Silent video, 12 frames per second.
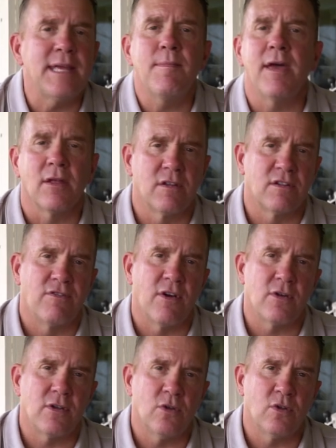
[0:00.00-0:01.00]
email is
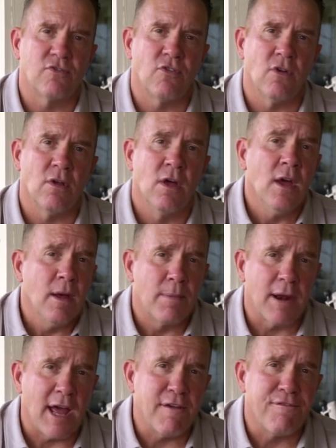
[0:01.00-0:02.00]
very useful,
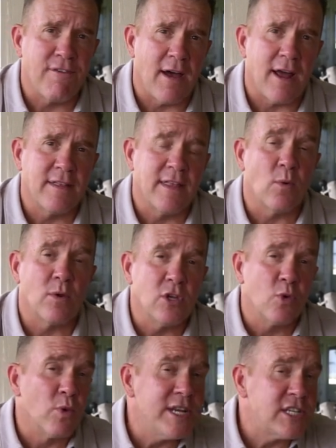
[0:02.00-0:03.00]
but I find that when
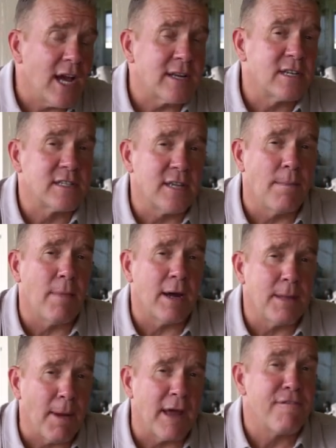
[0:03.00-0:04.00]
you reach out to
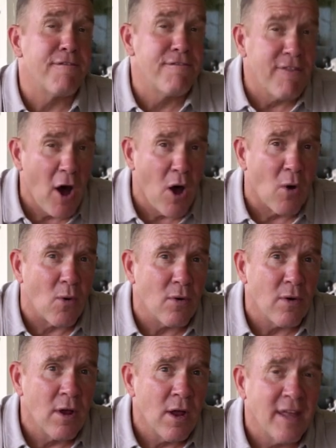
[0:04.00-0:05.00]
somebody by
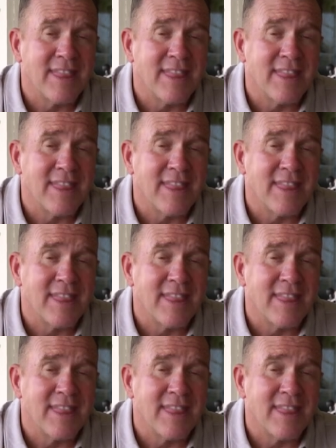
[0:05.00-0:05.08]
phone,